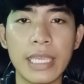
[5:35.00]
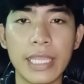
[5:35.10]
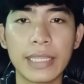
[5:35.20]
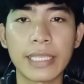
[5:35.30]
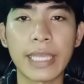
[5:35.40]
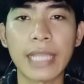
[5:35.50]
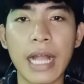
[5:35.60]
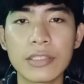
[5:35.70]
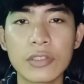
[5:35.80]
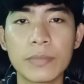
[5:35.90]
It can
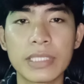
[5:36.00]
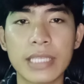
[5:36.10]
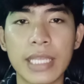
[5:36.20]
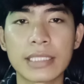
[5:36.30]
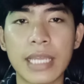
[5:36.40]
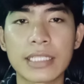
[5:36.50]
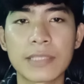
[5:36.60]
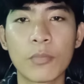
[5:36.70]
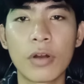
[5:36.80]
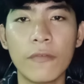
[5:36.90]
also be said
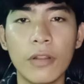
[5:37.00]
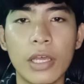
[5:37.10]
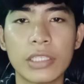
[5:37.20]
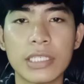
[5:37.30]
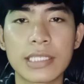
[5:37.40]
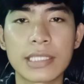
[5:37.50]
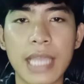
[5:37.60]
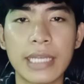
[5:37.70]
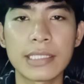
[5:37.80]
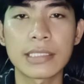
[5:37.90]
that morphology
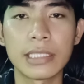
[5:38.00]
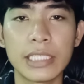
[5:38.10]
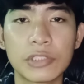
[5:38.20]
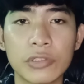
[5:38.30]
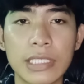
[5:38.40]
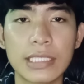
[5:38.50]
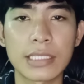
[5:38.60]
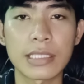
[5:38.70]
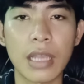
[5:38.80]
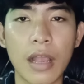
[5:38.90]
studies the intricacies